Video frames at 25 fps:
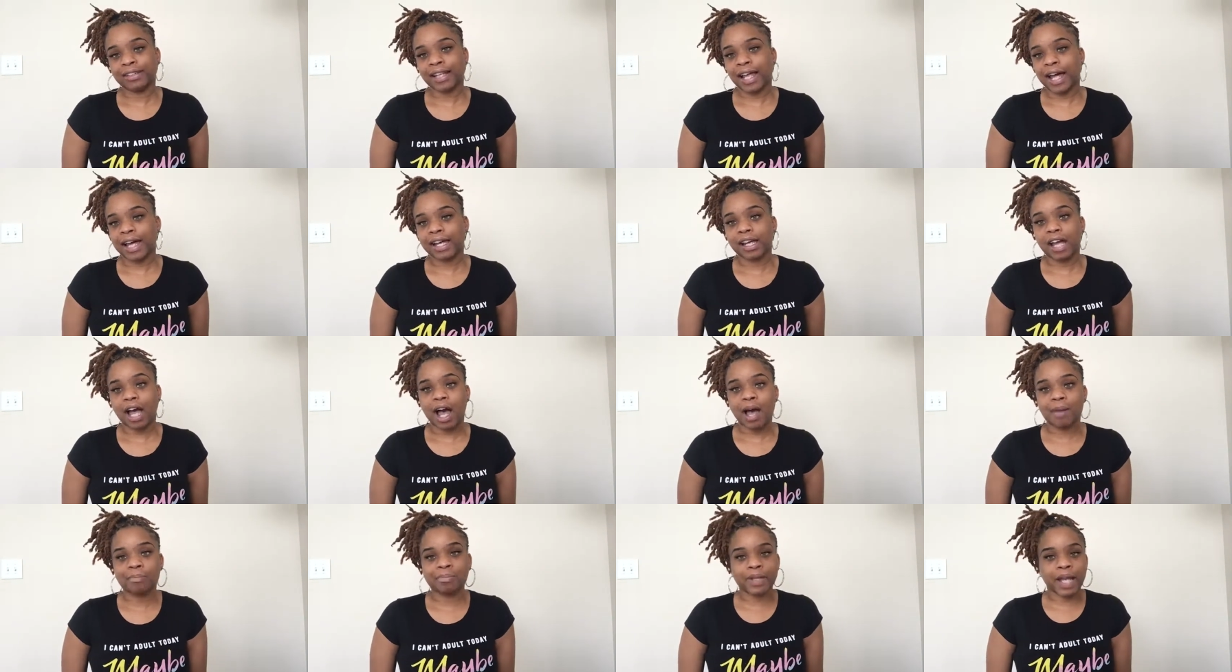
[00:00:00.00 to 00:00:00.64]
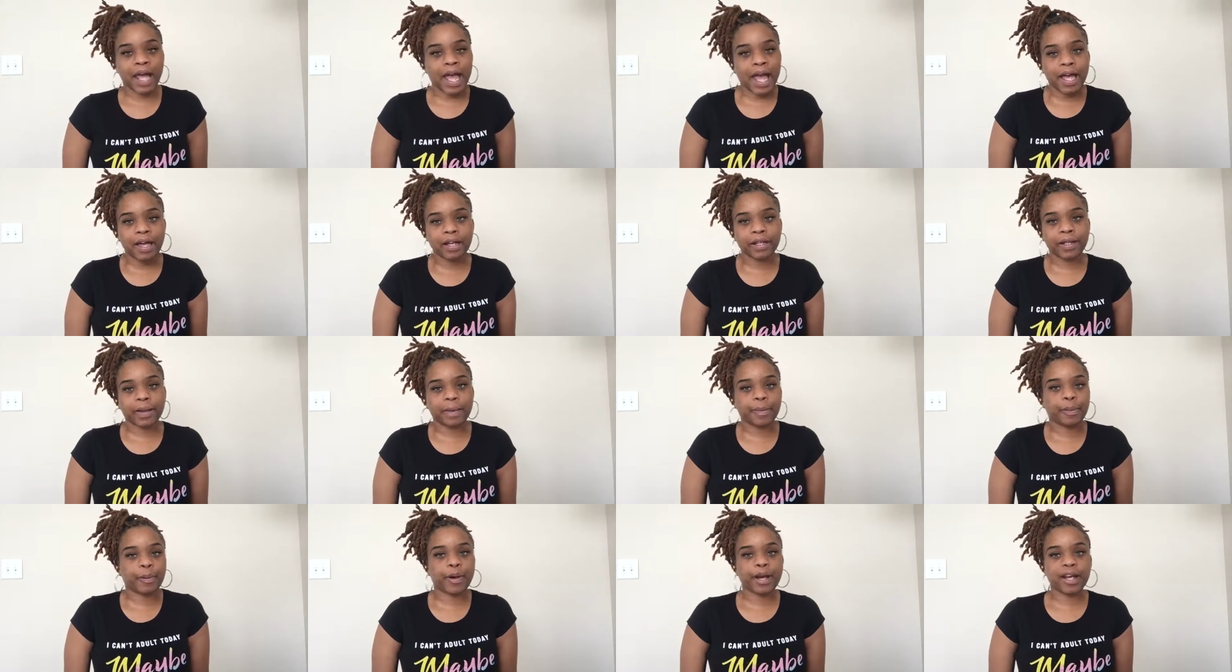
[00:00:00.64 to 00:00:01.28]
Like, I'm not a
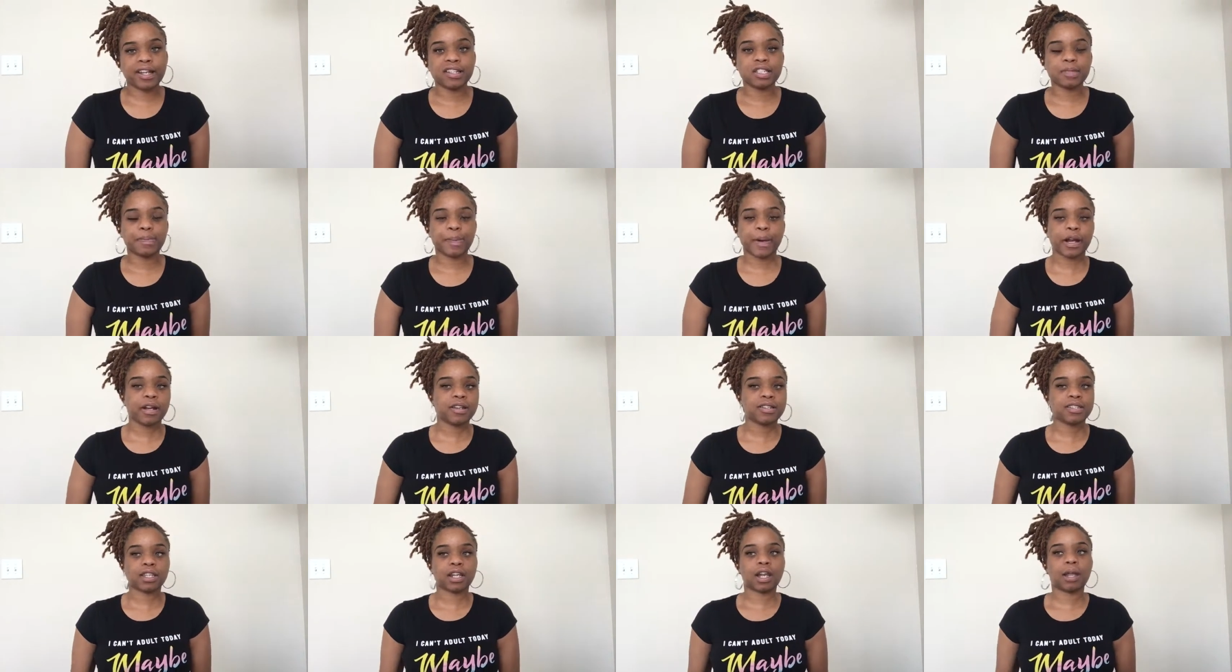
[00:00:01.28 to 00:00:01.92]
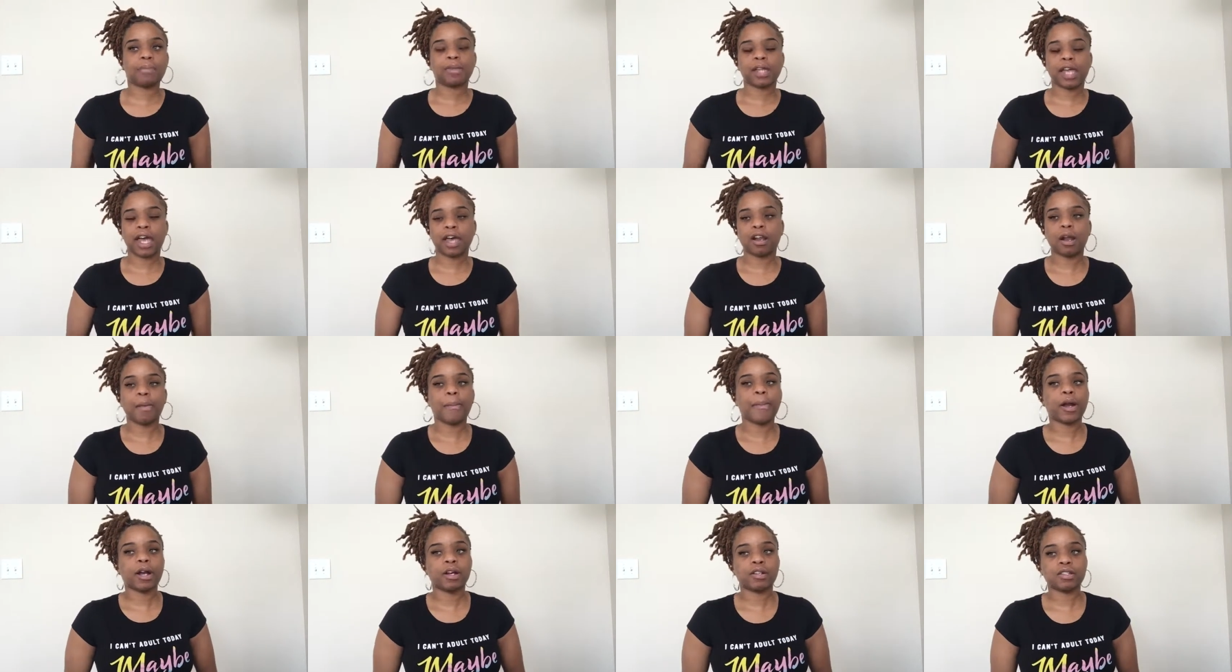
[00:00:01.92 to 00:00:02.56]
depressed person. I'm the kind
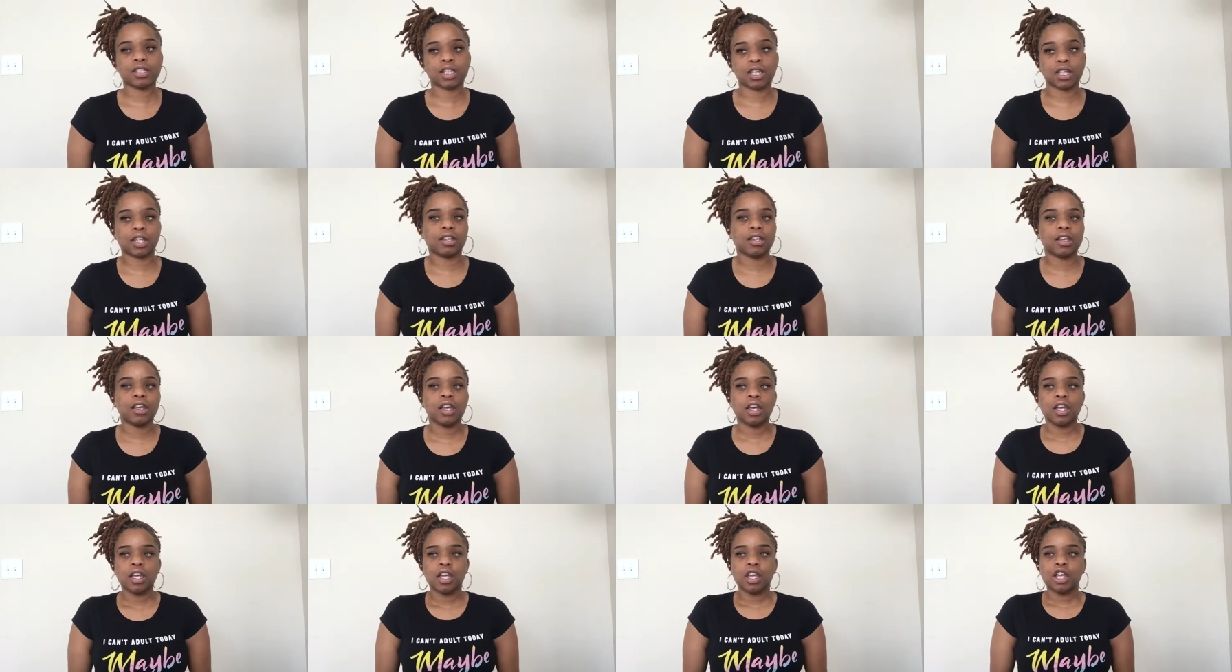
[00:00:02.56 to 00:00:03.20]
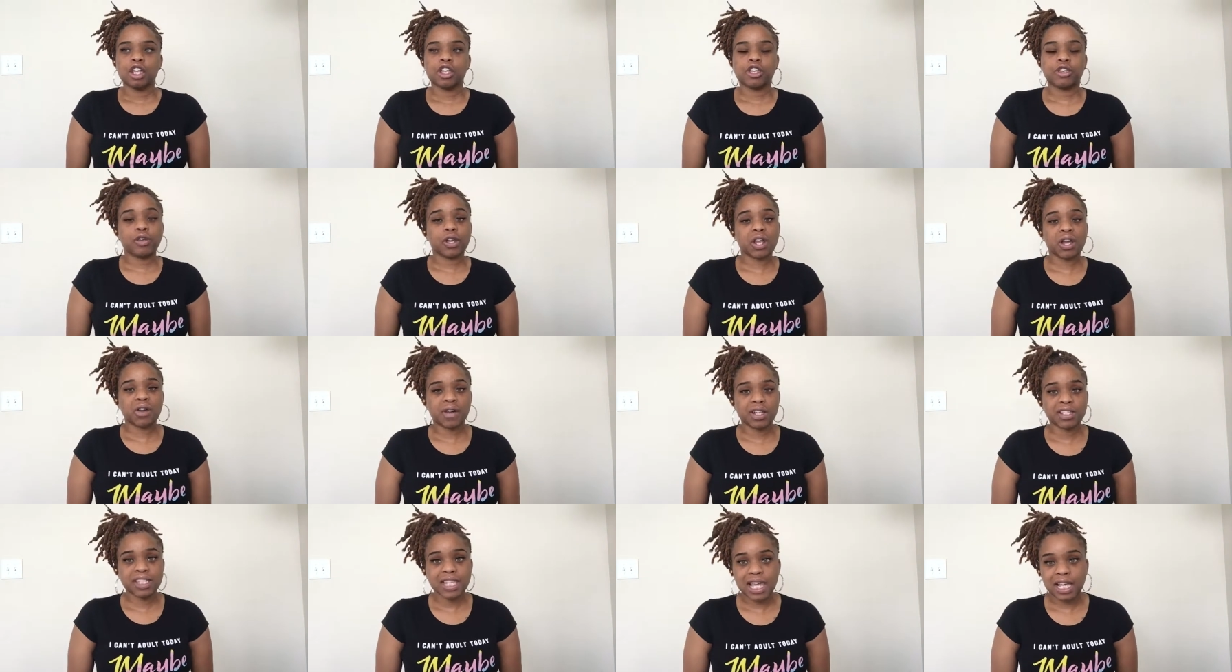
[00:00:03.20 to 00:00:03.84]
of person, you
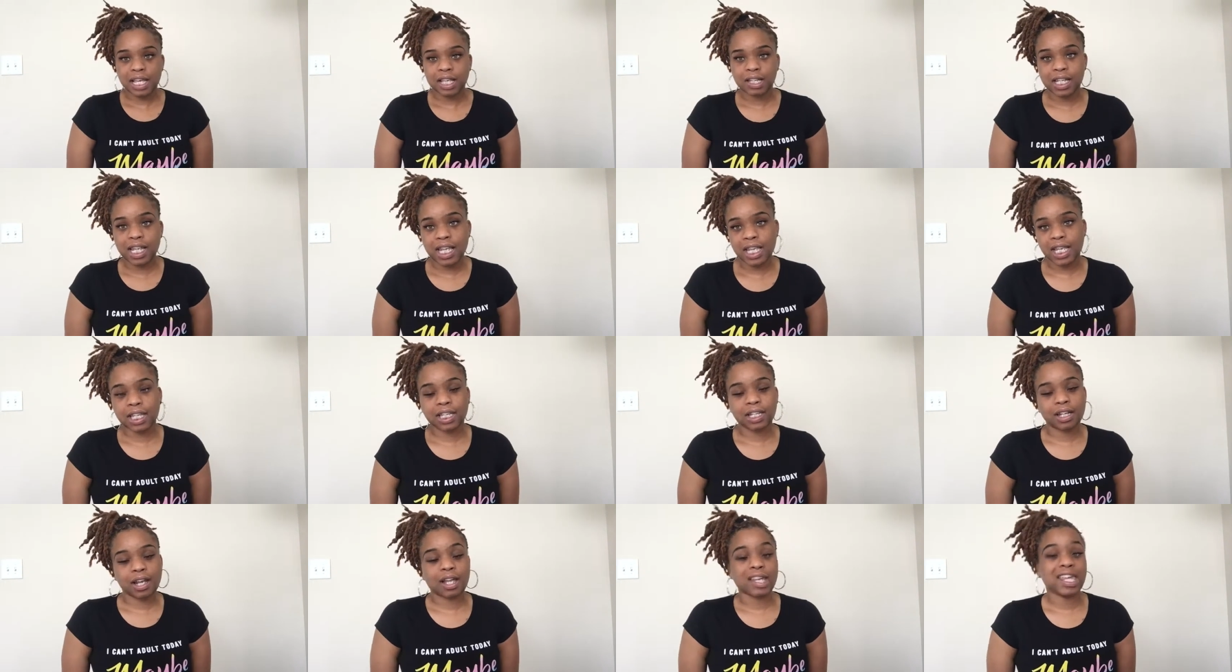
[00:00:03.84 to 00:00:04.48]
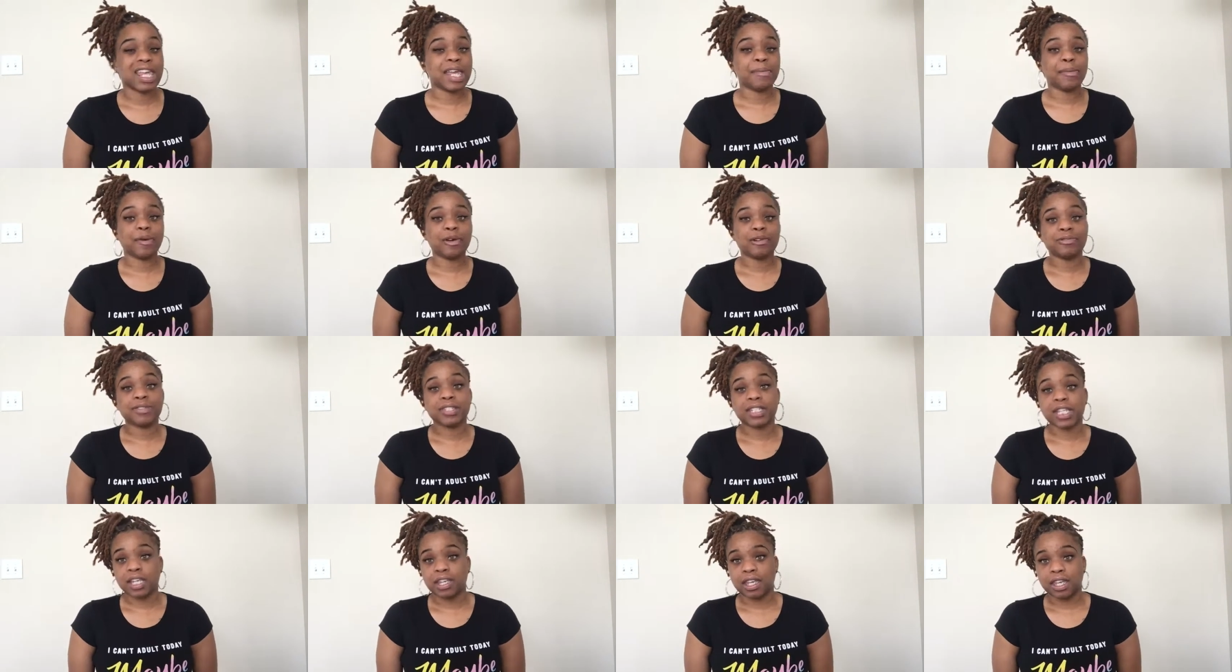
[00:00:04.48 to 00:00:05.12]
know, I take a licking and I keep
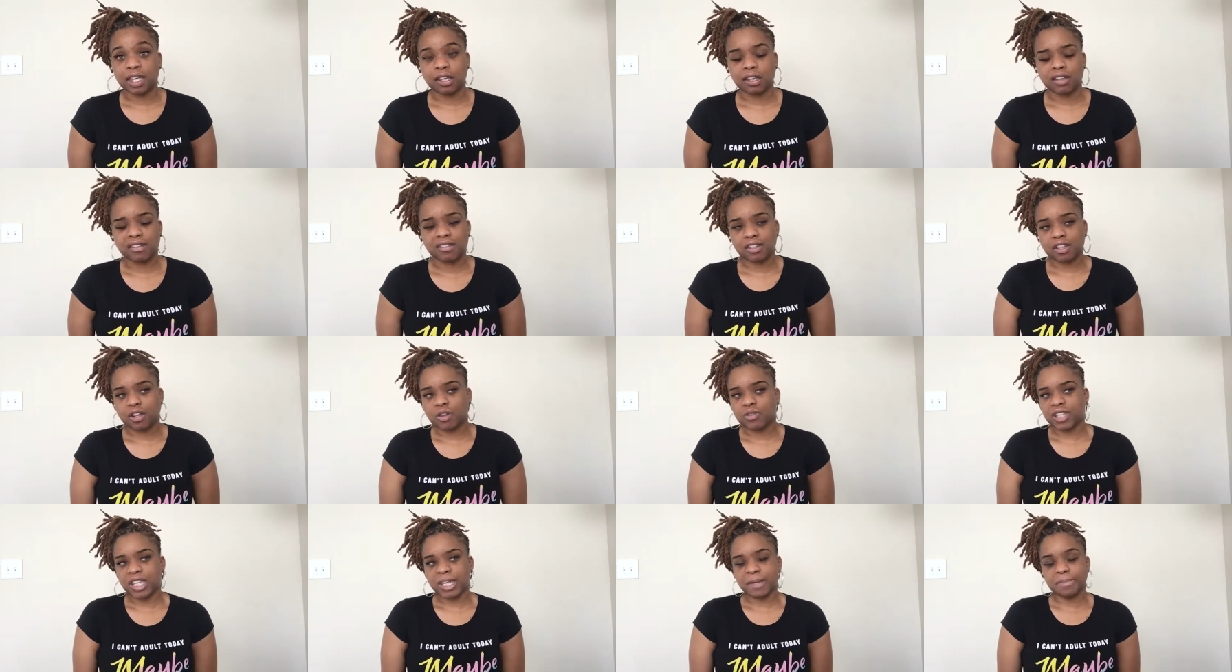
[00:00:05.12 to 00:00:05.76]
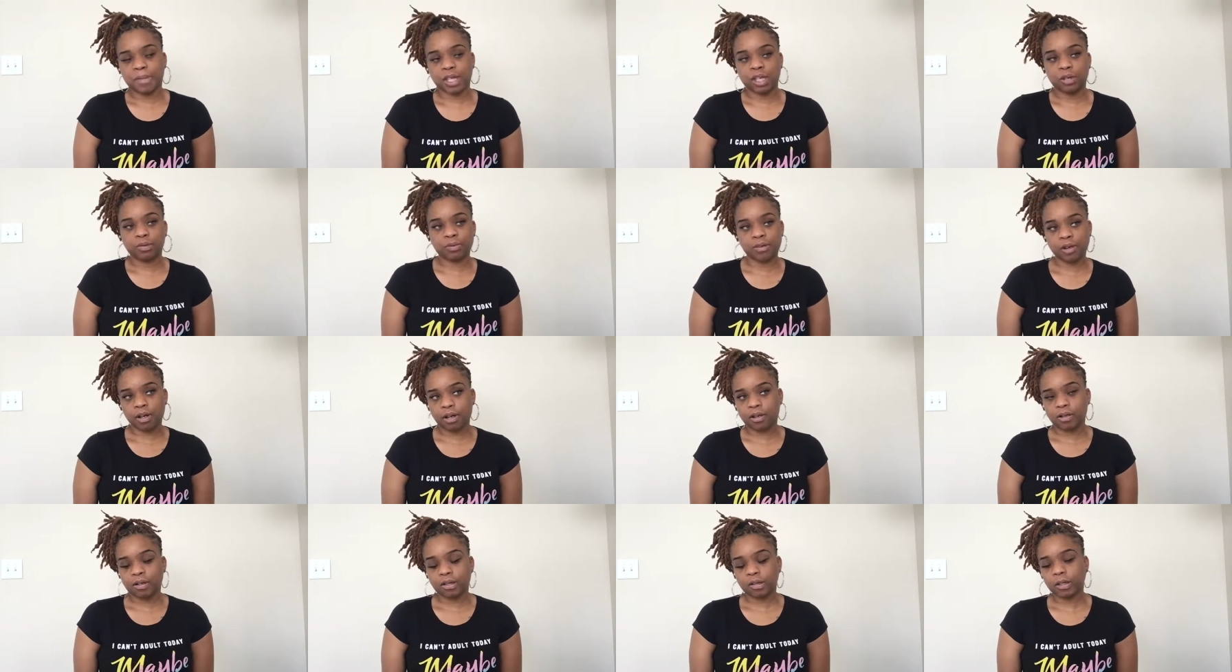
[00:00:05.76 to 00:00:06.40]
on ticking. Don't get me
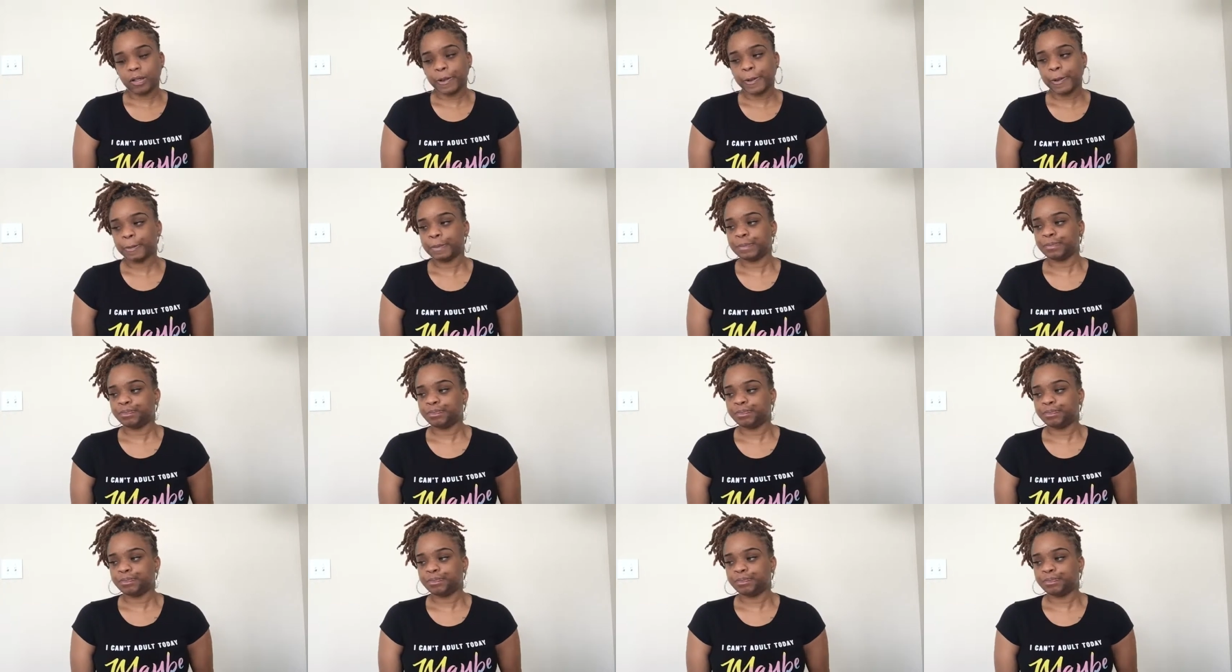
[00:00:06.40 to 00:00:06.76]
wrong.